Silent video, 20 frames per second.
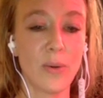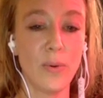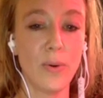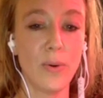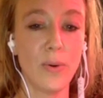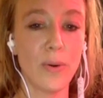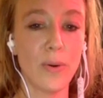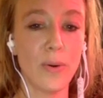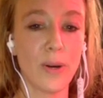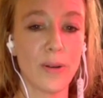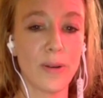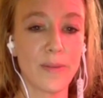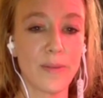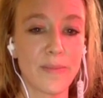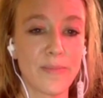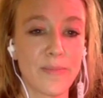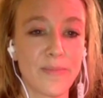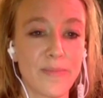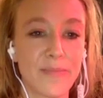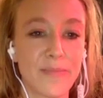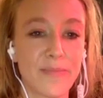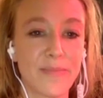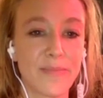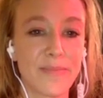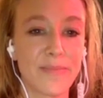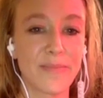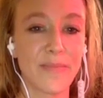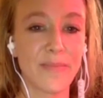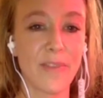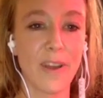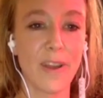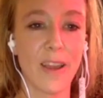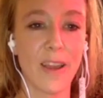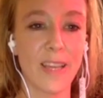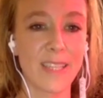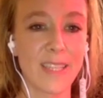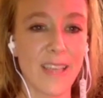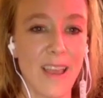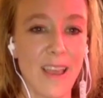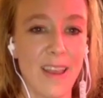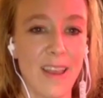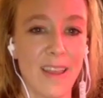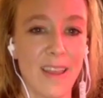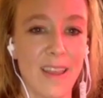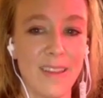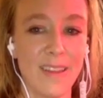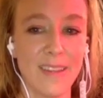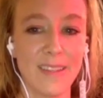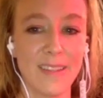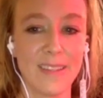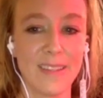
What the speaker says: woo! I'm very excited.